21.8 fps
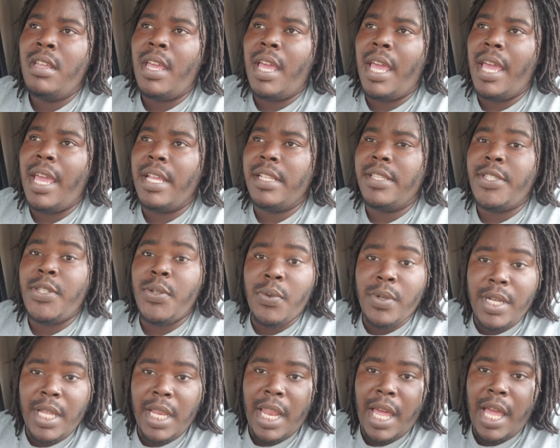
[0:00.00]
at
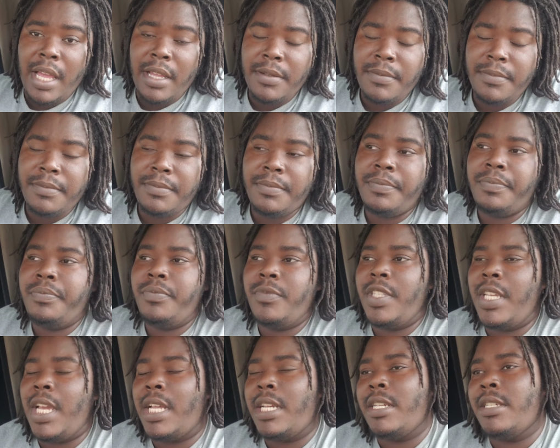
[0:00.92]
2 o'clock.
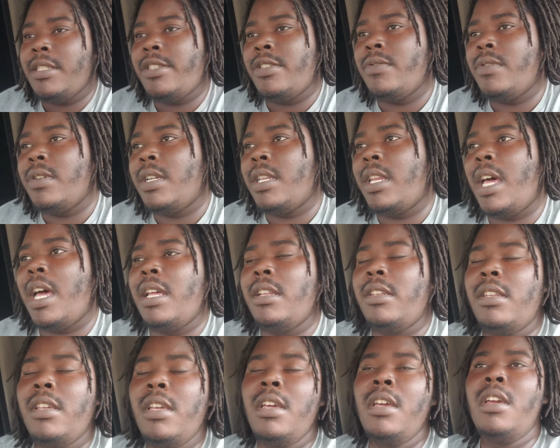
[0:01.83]
Got there at 2 o'clock.
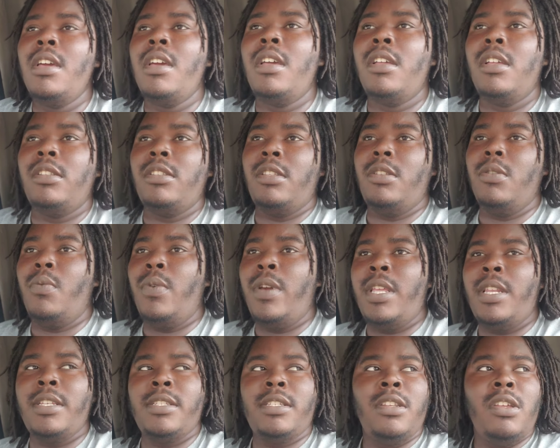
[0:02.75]
The
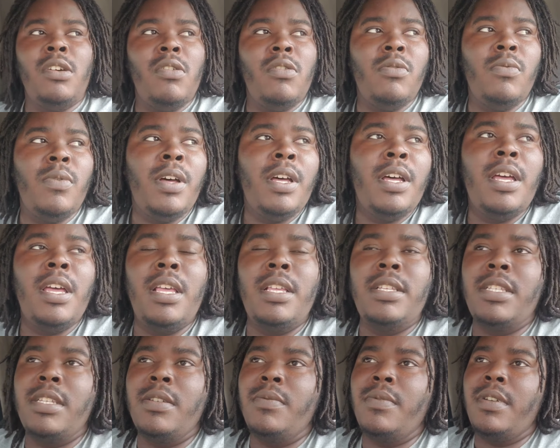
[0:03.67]
way this load
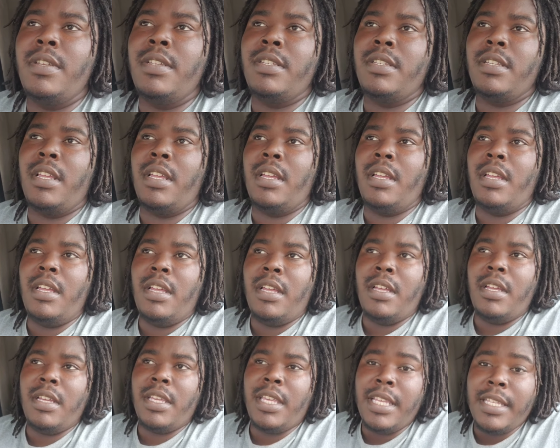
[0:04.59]
was, it was
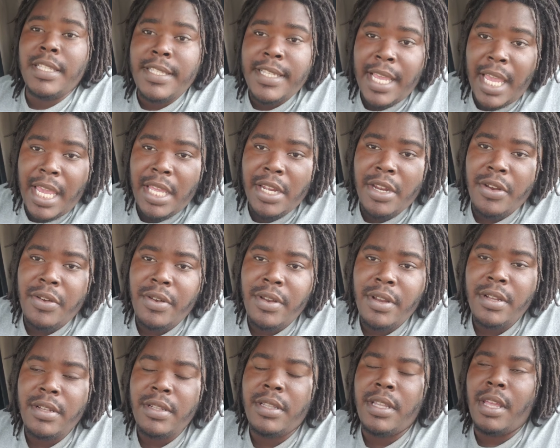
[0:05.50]
a container
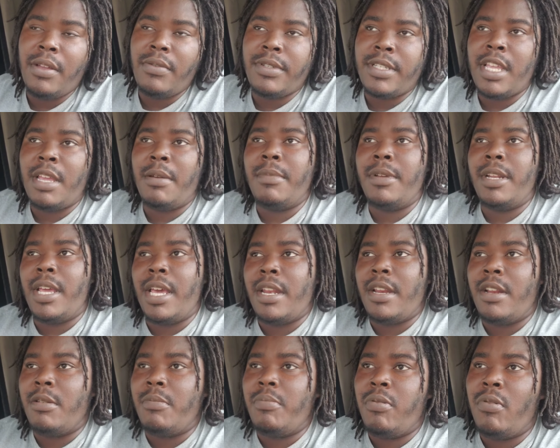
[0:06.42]
that was coming
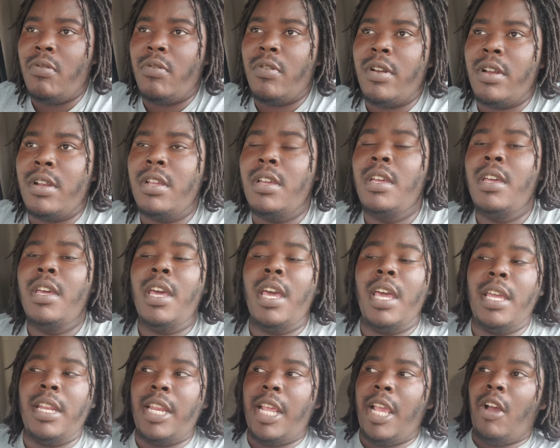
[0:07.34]
out of the port,
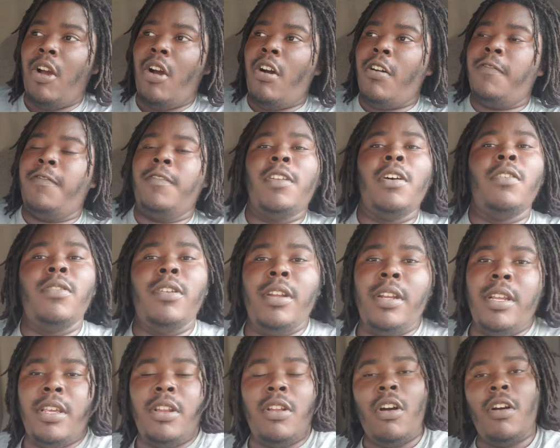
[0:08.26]
and they
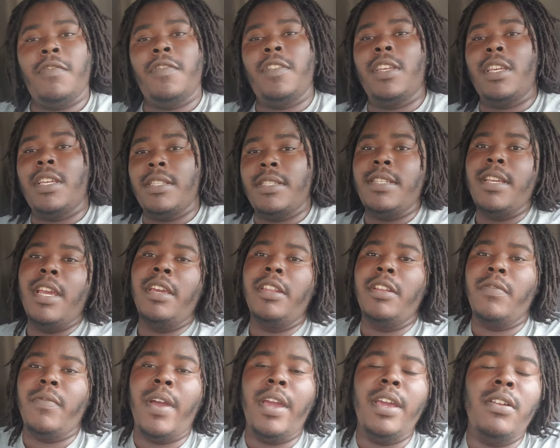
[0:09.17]
offloaded it off the
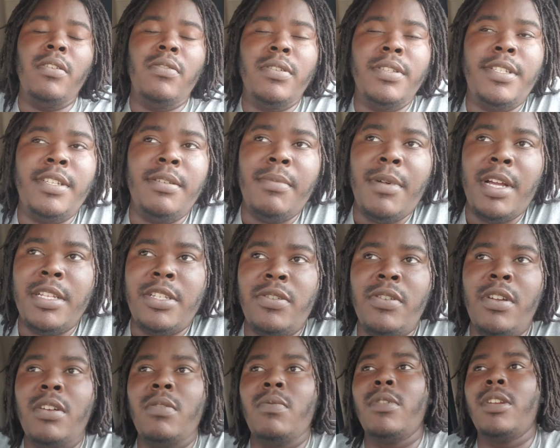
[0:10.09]
container right onto my
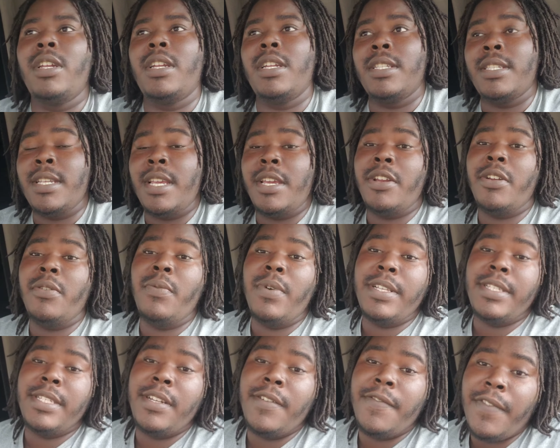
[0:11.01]
truck. Well, the container
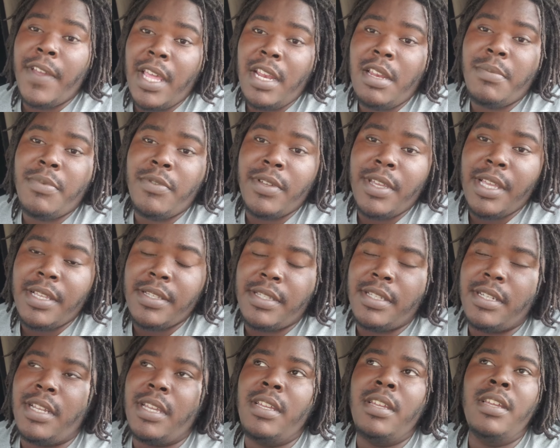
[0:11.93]
wasn't available
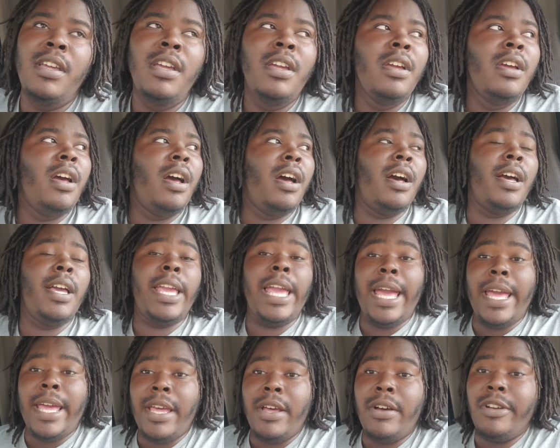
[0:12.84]
yesterday. It
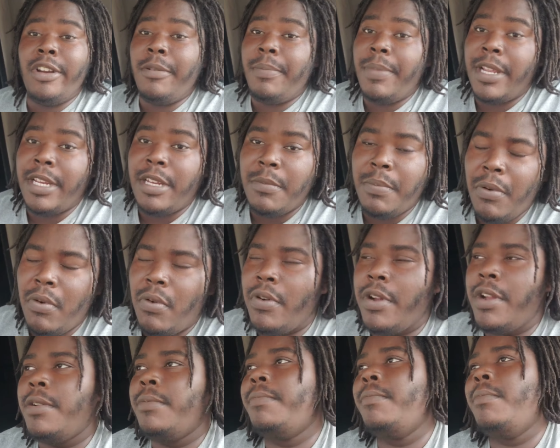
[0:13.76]
got held up at the
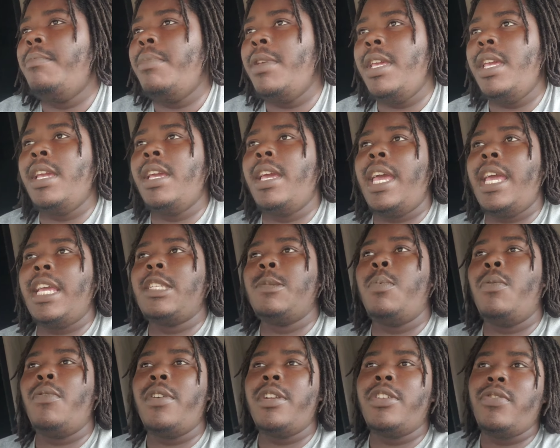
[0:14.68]
port. Being an
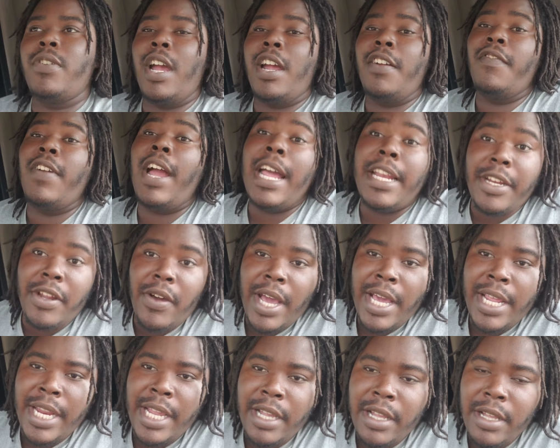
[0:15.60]
export driver, I know
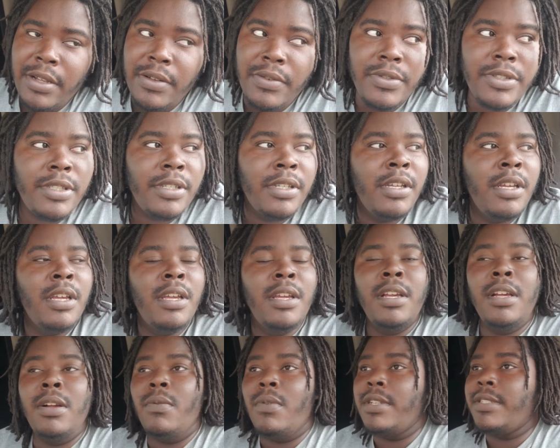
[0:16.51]
how that goes.
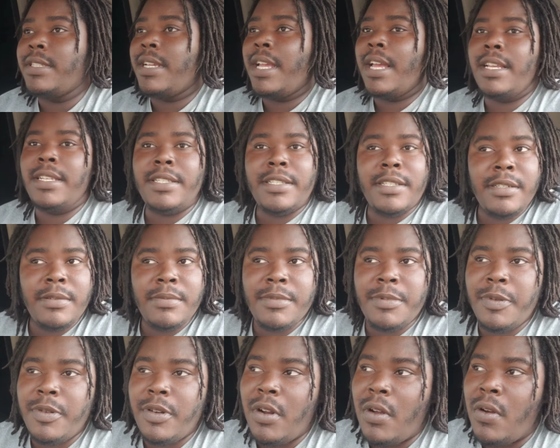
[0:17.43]
Once
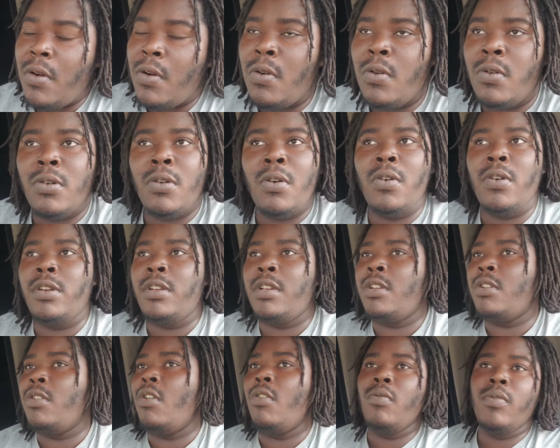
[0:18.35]
customs put a hold on
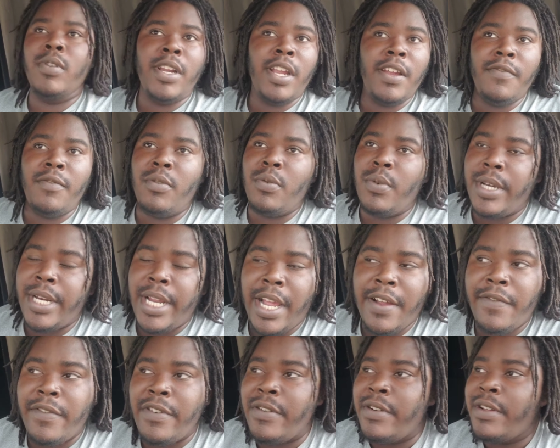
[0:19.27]
it or whatever,
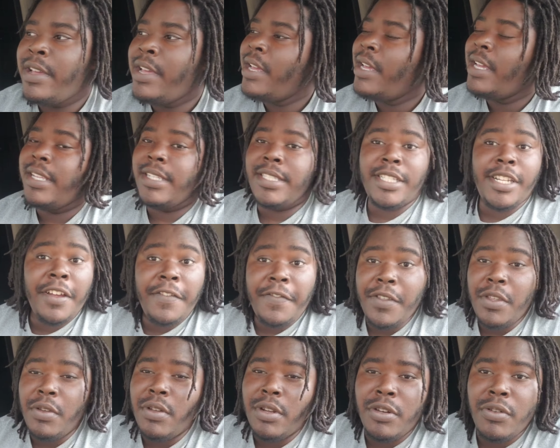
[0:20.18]
there's
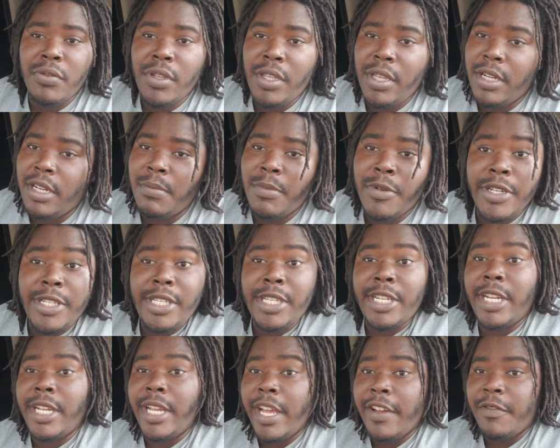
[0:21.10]
nothing you can do. You're at the mercy
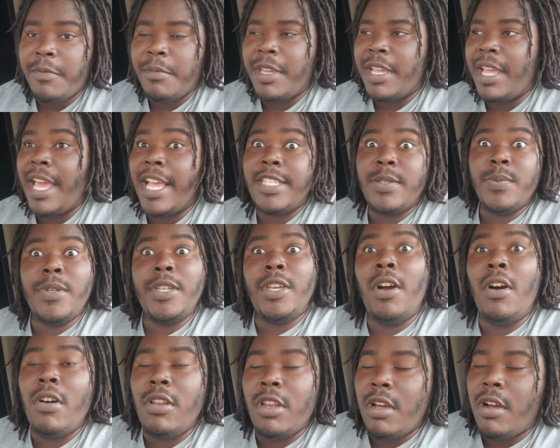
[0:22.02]
of the government, as we
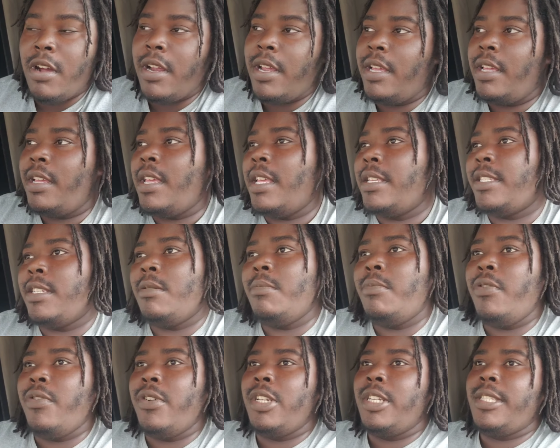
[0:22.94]
all are at some
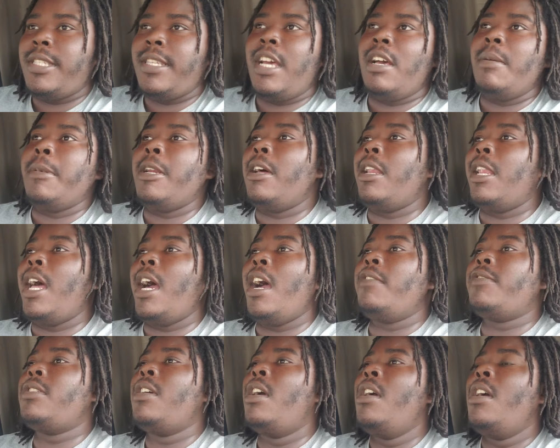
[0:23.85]
point in time in our
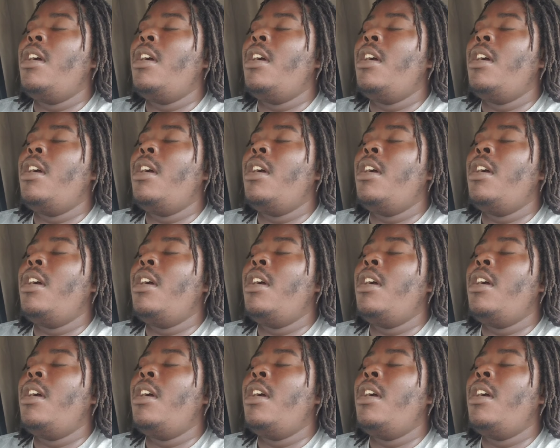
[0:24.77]
lives.